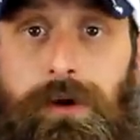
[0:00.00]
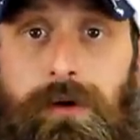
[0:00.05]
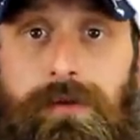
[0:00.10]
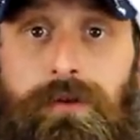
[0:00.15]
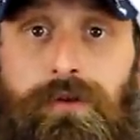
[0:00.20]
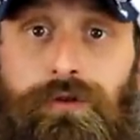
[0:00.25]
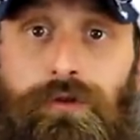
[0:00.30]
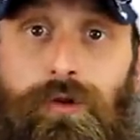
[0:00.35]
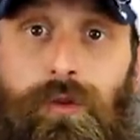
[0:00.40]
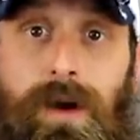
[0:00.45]
You know,
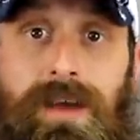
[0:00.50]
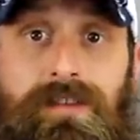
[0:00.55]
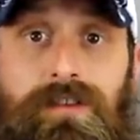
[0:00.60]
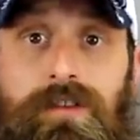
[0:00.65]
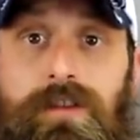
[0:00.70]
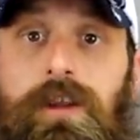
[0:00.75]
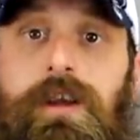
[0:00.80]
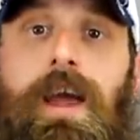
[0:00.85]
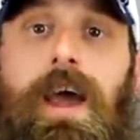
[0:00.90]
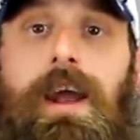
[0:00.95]
there's two
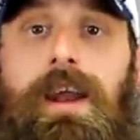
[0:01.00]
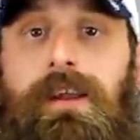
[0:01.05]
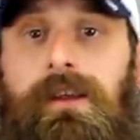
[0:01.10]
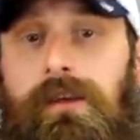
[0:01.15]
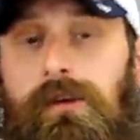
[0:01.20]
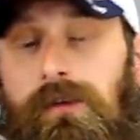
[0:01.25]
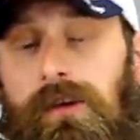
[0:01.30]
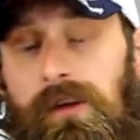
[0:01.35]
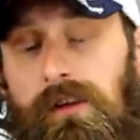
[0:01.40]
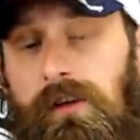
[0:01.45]
ways to look at
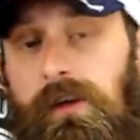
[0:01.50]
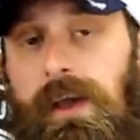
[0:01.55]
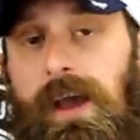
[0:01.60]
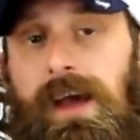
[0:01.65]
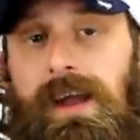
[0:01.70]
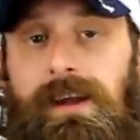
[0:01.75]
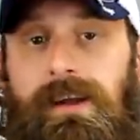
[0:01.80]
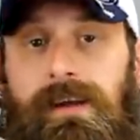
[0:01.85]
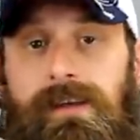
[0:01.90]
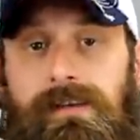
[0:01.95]
it. You can look
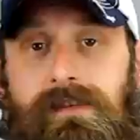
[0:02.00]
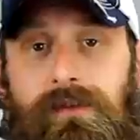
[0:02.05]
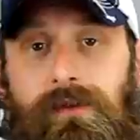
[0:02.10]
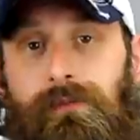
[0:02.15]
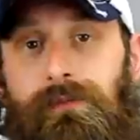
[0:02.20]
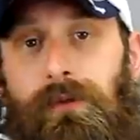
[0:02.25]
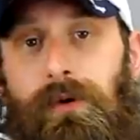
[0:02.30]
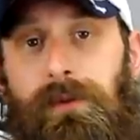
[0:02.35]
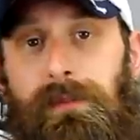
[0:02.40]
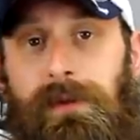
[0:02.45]
at it as
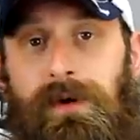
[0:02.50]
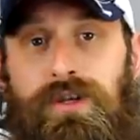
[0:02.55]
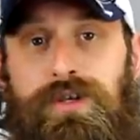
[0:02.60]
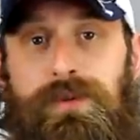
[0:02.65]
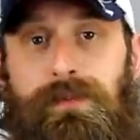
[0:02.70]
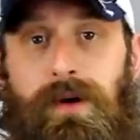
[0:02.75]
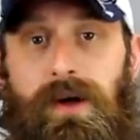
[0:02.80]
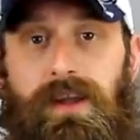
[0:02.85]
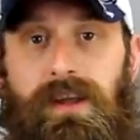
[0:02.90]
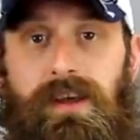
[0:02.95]
you've put a
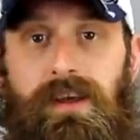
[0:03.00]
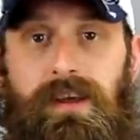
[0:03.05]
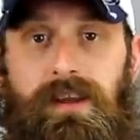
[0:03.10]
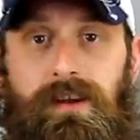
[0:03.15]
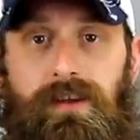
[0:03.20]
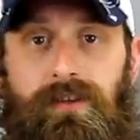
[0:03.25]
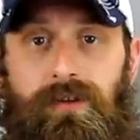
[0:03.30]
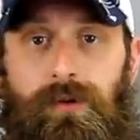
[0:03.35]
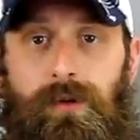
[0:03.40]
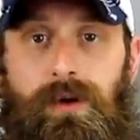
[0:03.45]
bunch of money
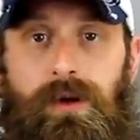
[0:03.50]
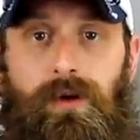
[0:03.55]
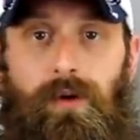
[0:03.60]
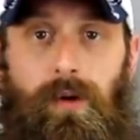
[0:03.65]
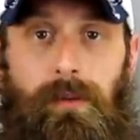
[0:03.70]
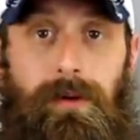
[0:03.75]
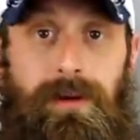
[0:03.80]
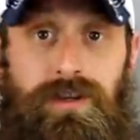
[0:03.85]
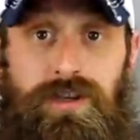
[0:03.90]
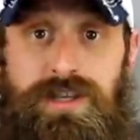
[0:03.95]
into it
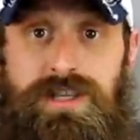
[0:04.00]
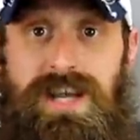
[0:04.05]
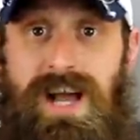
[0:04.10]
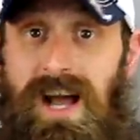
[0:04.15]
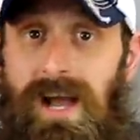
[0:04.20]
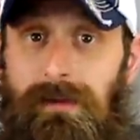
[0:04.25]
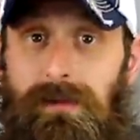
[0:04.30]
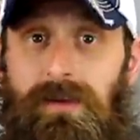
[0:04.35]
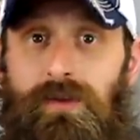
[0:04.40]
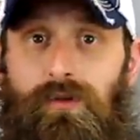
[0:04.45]
or a bunch of
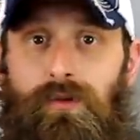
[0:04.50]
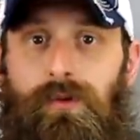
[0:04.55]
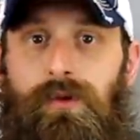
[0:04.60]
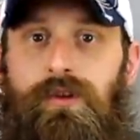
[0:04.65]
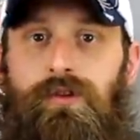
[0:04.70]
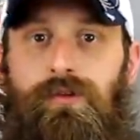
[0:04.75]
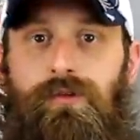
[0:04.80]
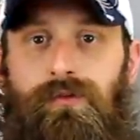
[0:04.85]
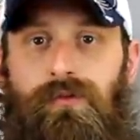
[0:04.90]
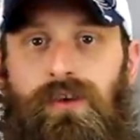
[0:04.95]
time into
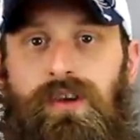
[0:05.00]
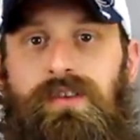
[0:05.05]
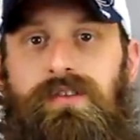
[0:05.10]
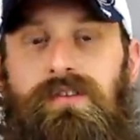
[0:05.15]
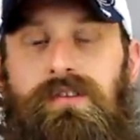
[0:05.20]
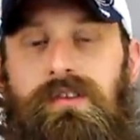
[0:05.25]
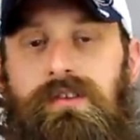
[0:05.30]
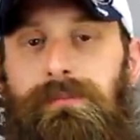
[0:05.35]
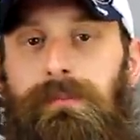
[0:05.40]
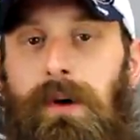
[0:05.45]
it to
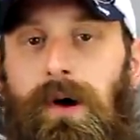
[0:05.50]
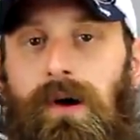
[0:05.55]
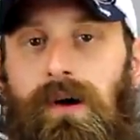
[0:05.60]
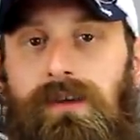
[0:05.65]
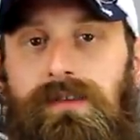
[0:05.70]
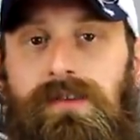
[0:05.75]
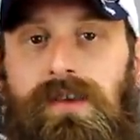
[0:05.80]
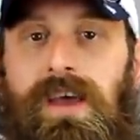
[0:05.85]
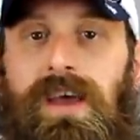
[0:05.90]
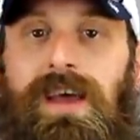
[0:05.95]
fix these
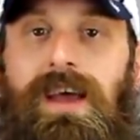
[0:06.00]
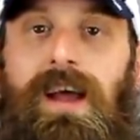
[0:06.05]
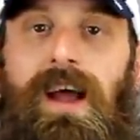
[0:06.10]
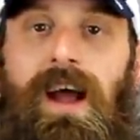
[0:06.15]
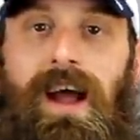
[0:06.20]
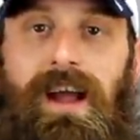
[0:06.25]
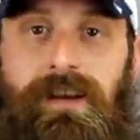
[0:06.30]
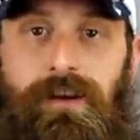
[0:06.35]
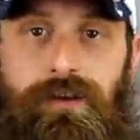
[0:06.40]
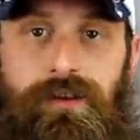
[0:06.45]
parts,
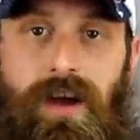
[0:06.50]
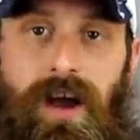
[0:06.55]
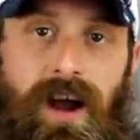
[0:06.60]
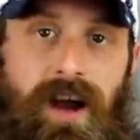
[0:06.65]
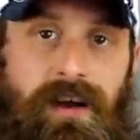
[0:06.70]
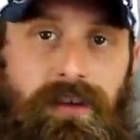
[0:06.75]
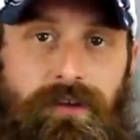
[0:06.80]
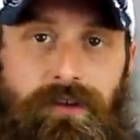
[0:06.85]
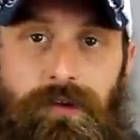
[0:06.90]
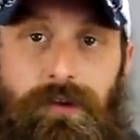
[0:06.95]
and you're
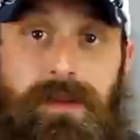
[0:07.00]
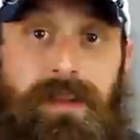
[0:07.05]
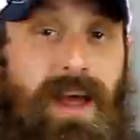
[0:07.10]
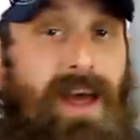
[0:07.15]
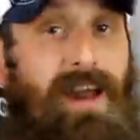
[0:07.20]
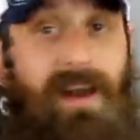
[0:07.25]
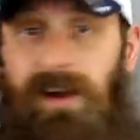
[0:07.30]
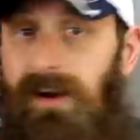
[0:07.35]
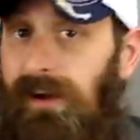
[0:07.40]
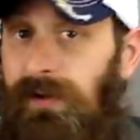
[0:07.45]
tired of doing
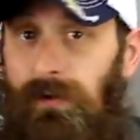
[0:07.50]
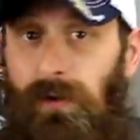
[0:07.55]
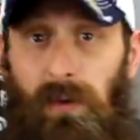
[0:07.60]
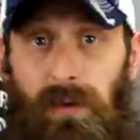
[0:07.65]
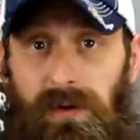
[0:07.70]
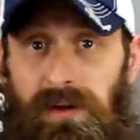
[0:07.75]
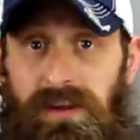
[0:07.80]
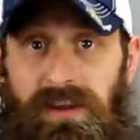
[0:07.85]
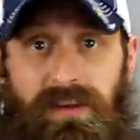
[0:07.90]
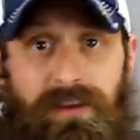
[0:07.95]
that, and I
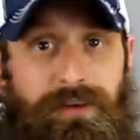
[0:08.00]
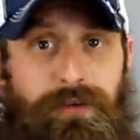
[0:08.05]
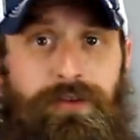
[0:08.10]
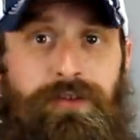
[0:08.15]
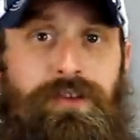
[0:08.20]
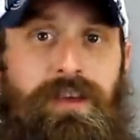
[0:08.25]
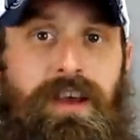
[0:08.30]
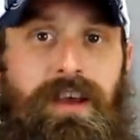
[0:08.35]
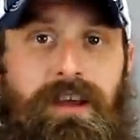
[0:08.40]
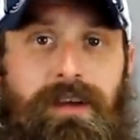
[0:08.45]
totally
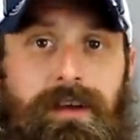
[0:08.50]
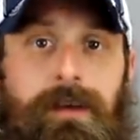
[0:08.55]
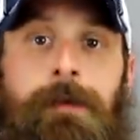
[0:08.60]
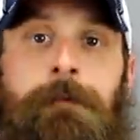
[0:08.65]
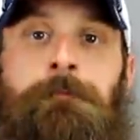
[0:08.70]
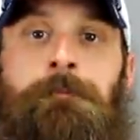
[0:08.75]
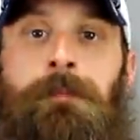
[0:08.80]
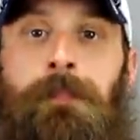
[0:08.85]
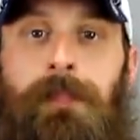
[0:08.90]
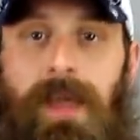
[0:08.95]
understand,
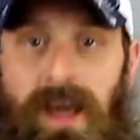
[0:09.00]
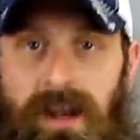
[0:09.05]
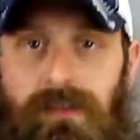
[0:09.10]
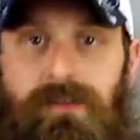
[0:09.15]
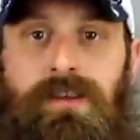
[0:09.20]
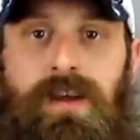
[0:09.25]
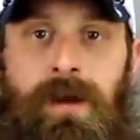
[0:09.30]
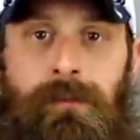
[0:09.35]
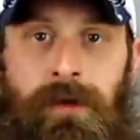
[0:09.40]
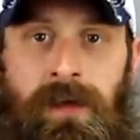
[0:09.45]
and
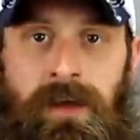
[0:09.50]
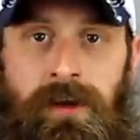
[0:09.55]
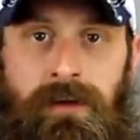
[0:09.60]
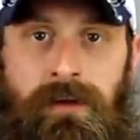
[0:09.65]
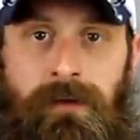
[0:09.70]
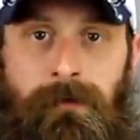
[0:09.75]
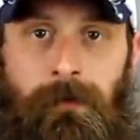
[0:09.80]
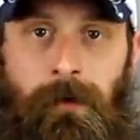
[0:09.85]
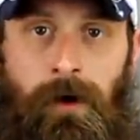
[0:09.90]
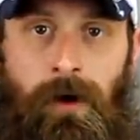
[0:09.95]
it's time to get a
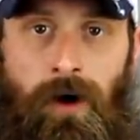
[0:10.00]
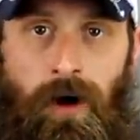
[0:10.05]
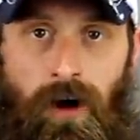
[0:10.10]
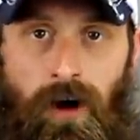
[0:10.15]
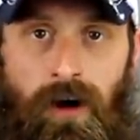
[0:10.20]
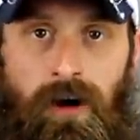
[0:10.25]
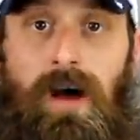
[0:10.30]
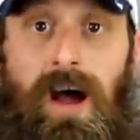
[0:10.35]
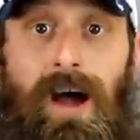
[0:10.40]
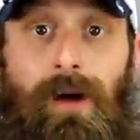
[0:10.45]
different
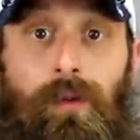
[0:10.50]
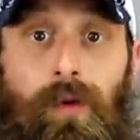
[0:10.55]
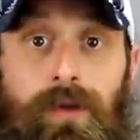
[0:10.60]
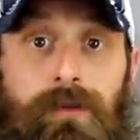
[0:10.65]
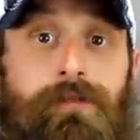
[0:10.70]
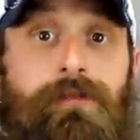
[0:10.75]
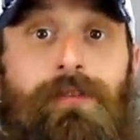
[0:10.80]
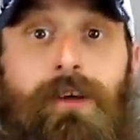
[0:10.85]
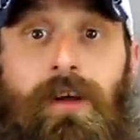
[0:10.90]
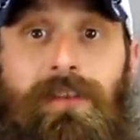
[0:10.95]
car. I
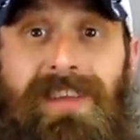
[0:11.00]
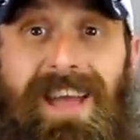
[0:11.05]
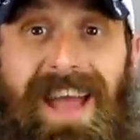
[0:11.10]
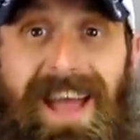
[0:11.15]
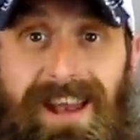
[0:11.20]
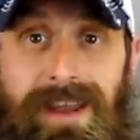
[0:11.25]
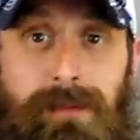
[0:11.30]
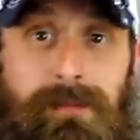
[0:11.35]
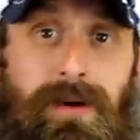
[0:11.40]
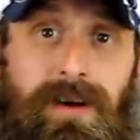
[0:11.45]
wouldn't fault
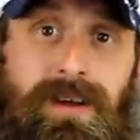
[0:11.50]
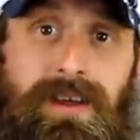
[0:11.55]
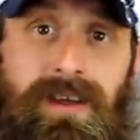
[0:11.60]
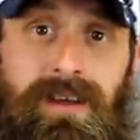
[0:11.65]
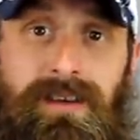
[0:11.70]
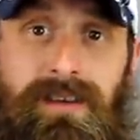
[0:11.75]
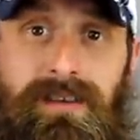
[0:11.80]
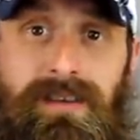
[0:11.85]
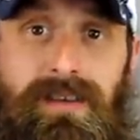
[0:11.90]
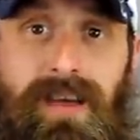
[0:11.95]

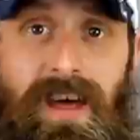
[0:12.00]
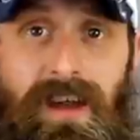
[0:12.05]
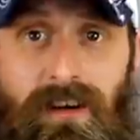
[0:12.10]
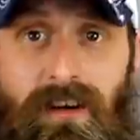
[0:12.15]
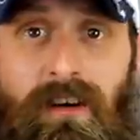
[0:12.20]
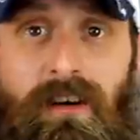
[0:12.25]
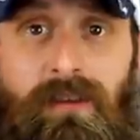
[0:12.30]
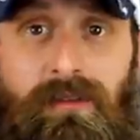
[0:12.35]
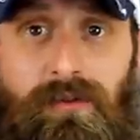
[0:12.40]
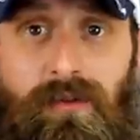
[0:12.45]
anybody at
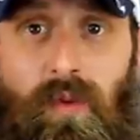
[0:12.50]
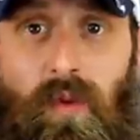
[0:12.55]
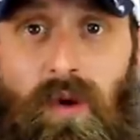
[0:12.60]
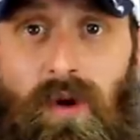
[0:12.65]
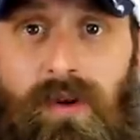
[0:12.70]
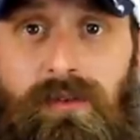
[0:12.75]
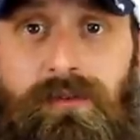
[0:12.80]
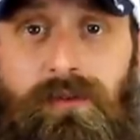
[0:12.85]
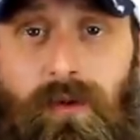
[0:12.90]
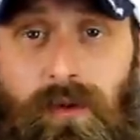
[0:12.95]
all
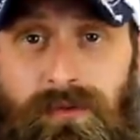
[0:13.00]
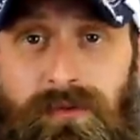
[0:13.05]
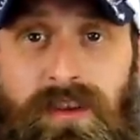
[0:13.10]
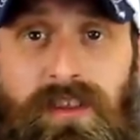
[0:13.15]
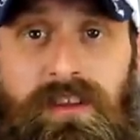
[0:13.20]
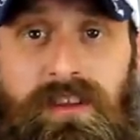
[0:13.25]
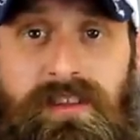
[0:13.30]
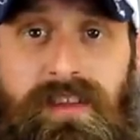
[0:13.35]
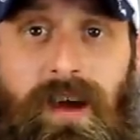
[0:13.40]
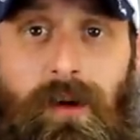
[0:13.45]
for
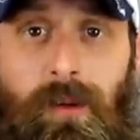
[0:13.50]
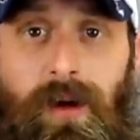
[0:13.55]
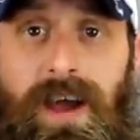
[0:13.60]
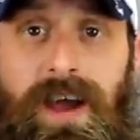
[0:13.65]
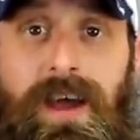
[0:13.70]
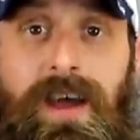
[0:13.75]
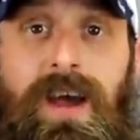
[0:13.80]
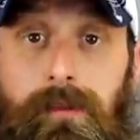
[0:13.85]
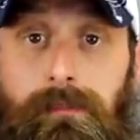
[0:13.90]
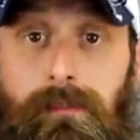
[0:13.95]
feeling that way.